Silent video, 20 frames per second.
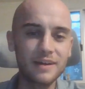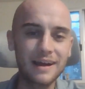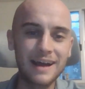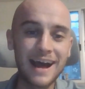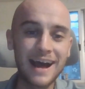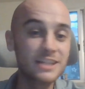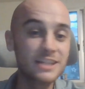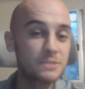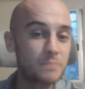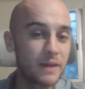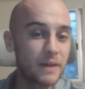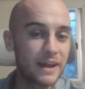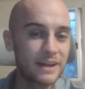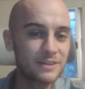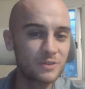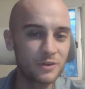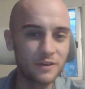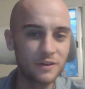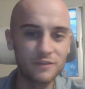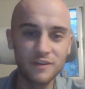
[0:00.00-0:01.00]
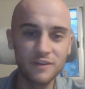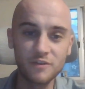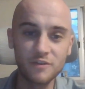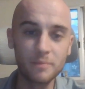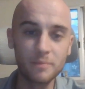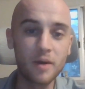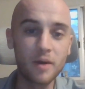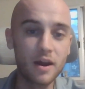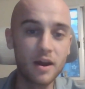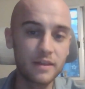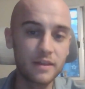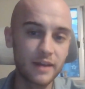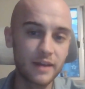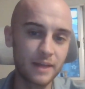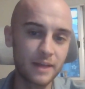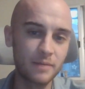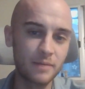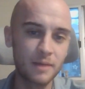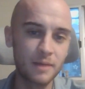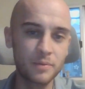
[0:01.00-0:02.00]
aspect or a favourite part of the
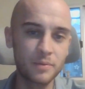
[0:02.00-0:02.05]
iMapper.